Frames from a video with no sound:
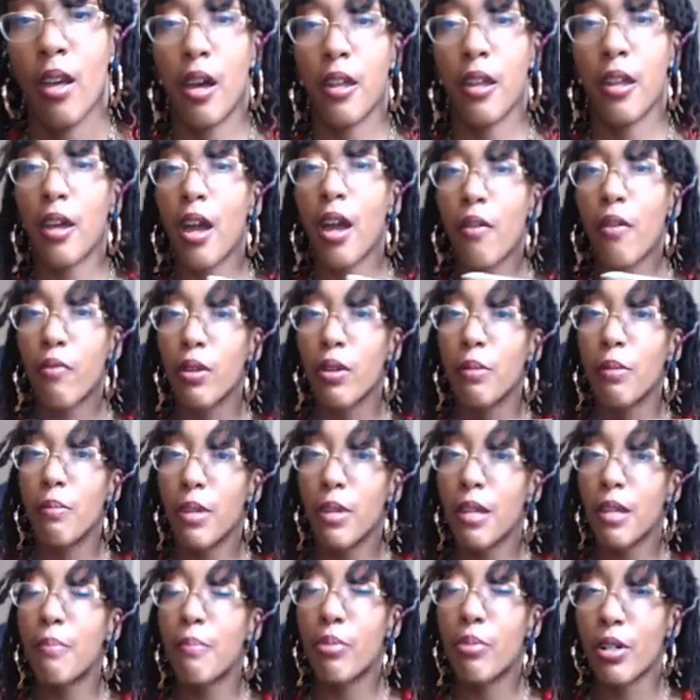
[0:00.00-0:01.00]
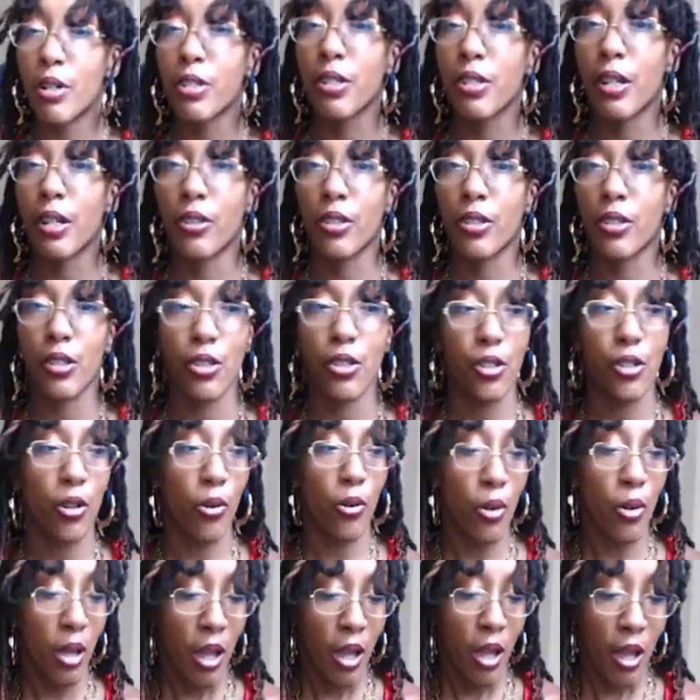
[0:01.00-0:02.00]
and I have read many books like this.
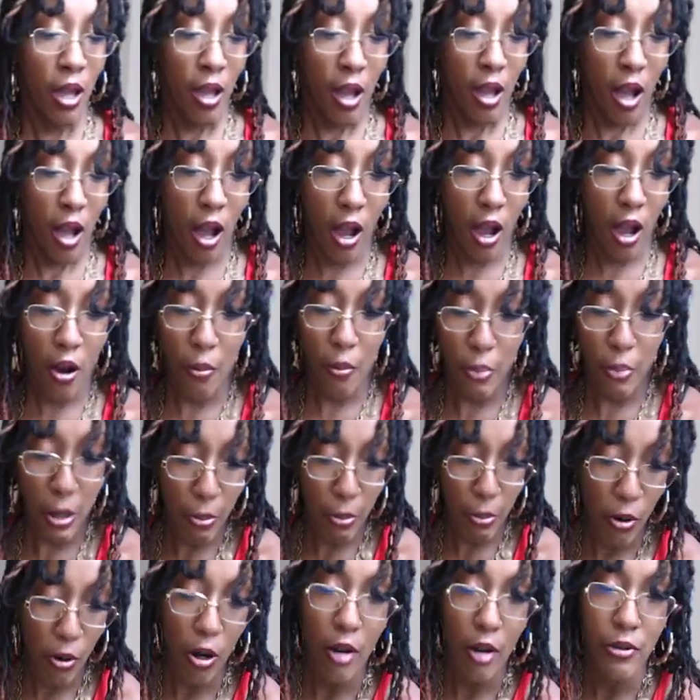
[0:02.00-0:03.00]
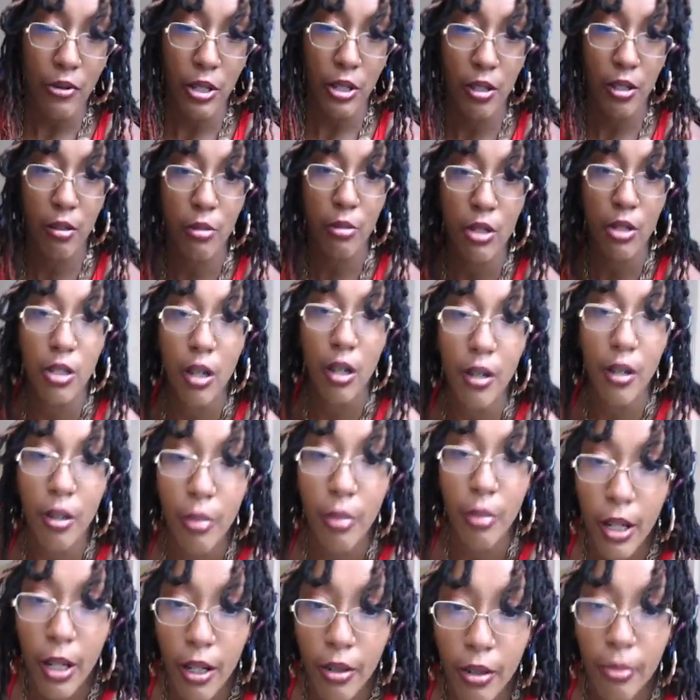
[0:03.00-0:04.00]
So I, uh, people often hear me talk
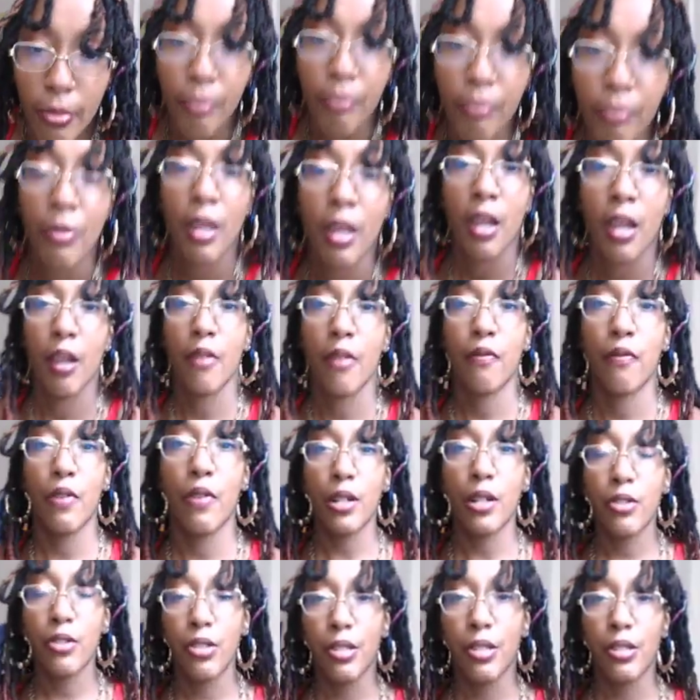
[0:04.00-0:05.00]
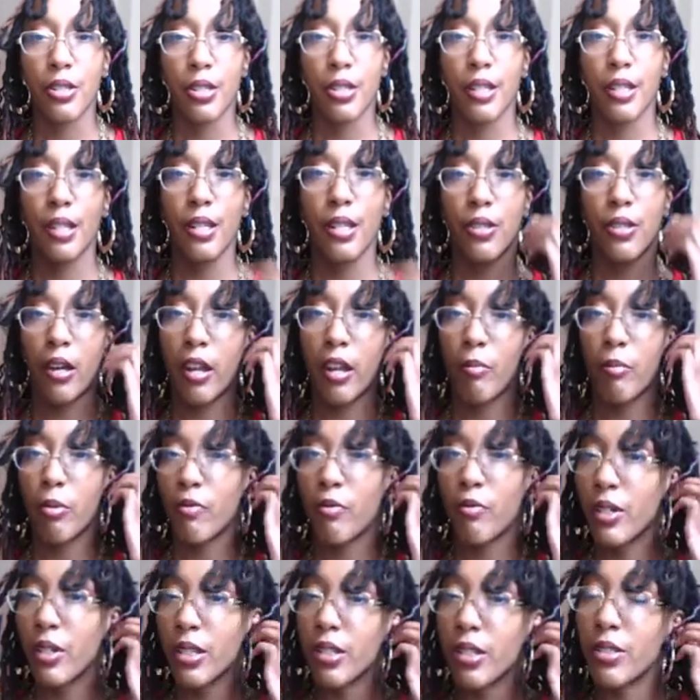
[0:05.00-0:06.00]
about infectious disease, how to
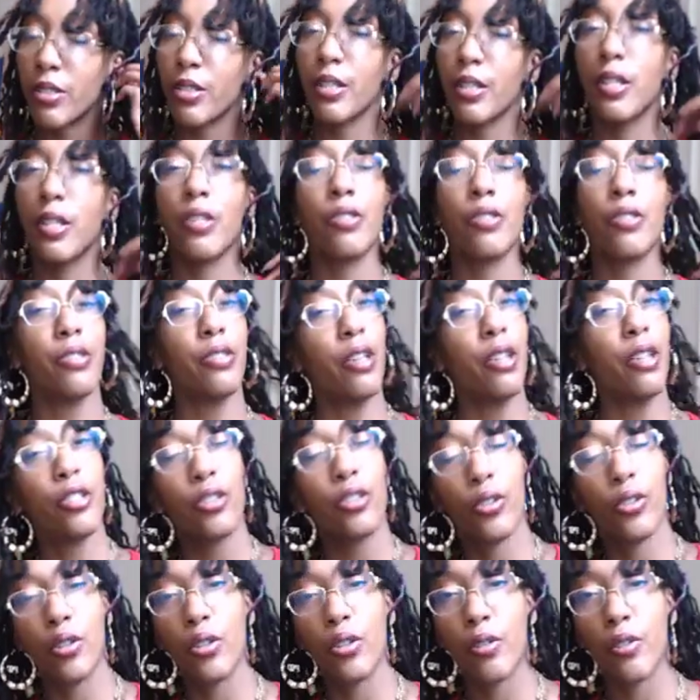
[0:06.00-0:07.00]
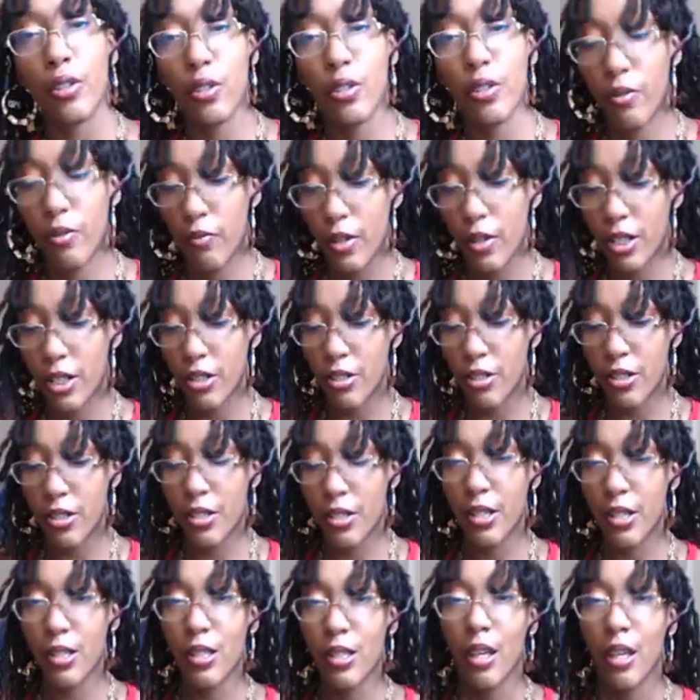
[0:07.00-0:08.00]
prevent disease, natural cures for infectious
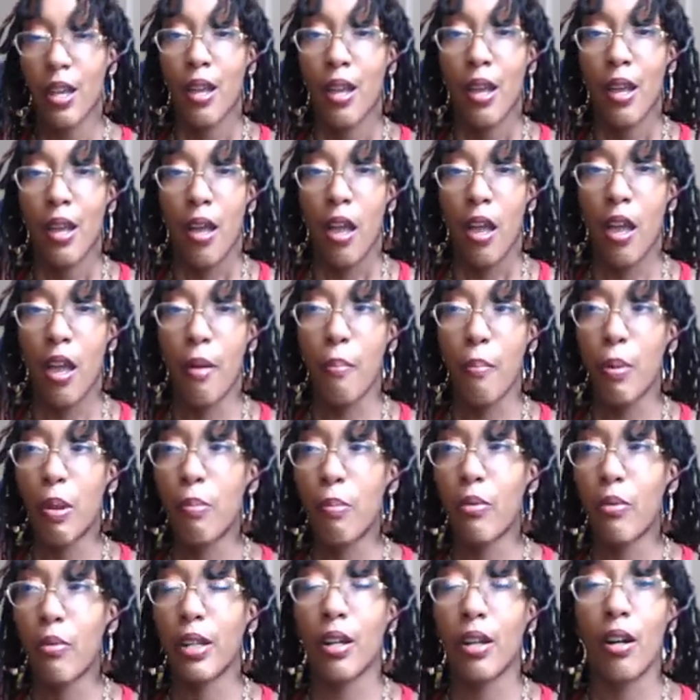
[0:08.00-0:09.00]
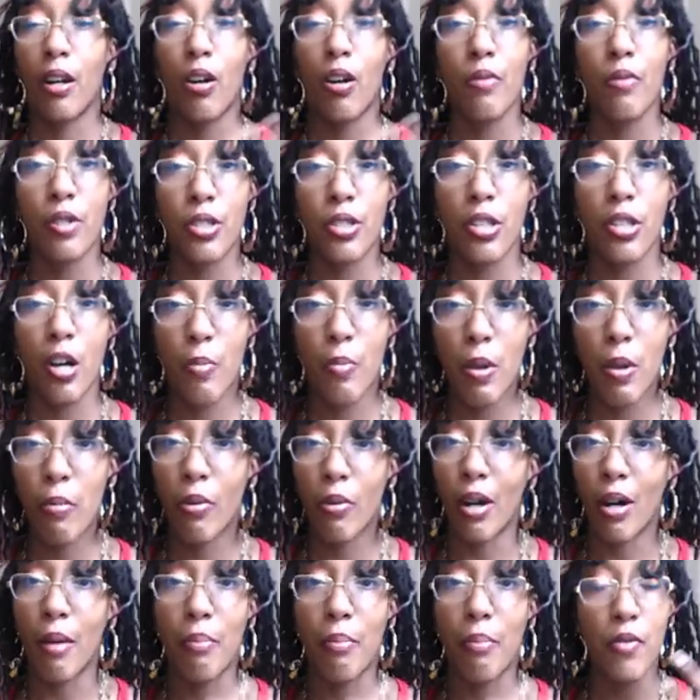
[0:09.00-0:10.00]
disease, and people. And I always tell people
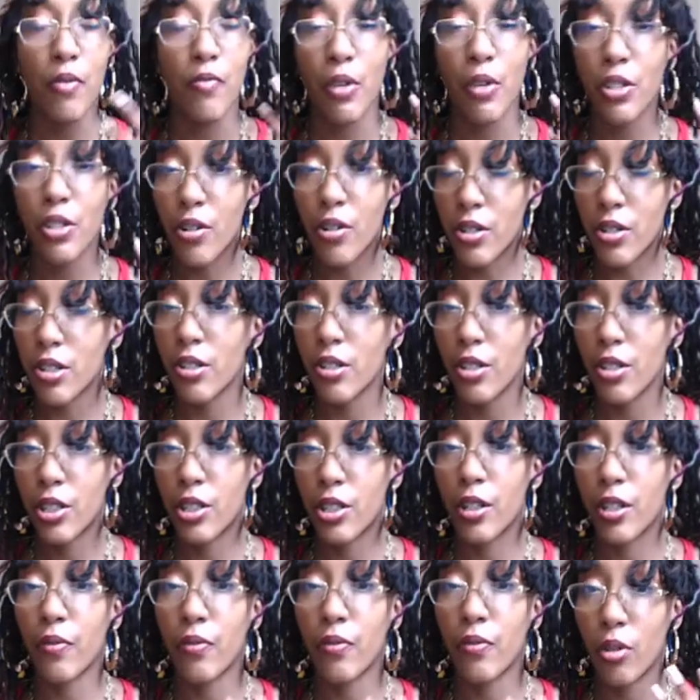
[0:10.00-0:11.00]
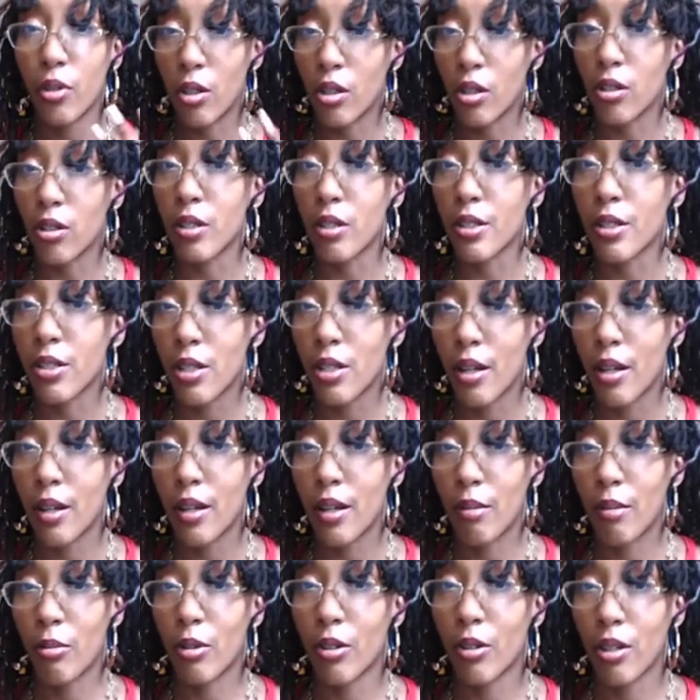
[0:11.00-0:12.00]
I've been researching this shit for a long
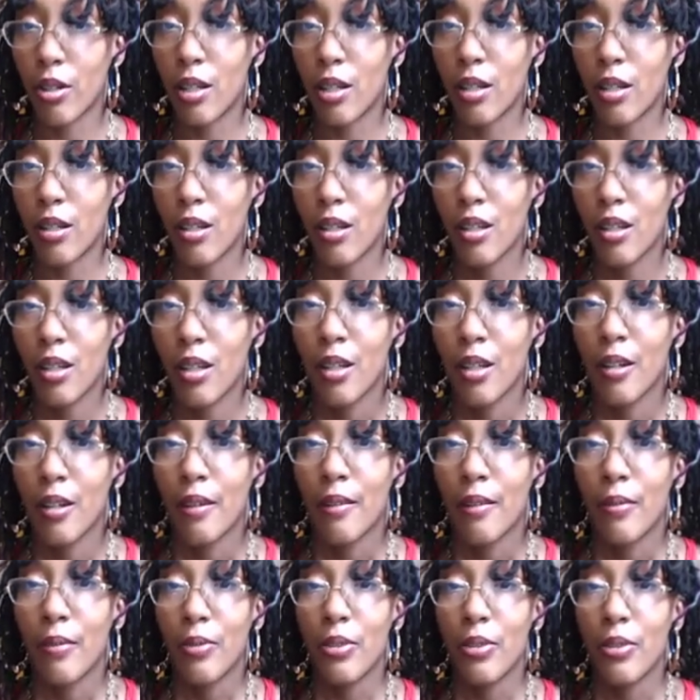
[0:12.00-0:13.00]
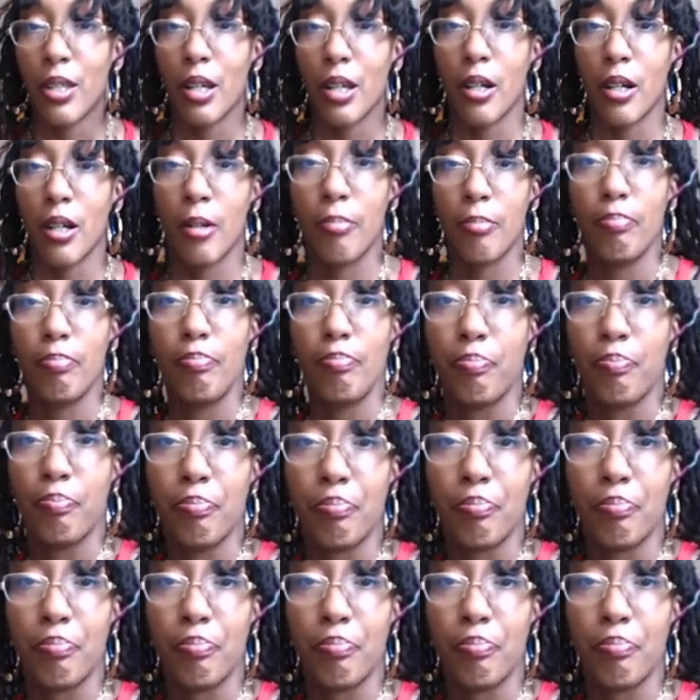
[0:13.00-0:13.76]
time. Okay, um,